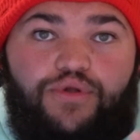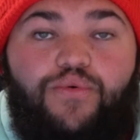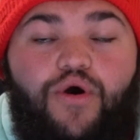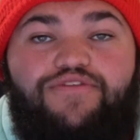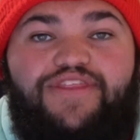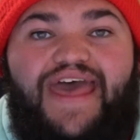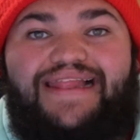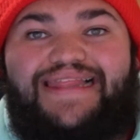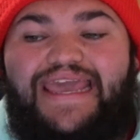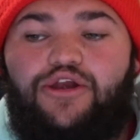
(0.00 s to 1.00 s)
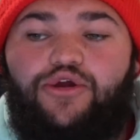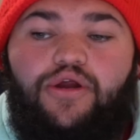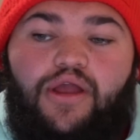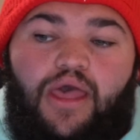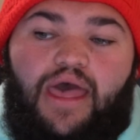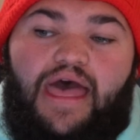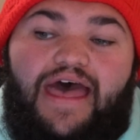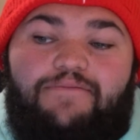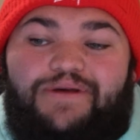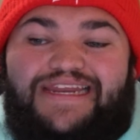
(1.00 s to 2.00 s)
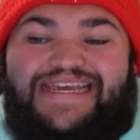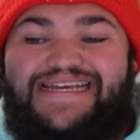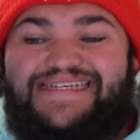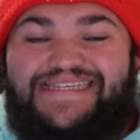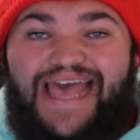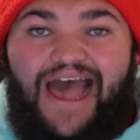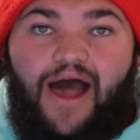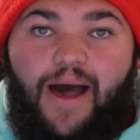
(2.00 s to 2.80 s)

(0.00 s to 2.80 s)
We'll go over that later, but he is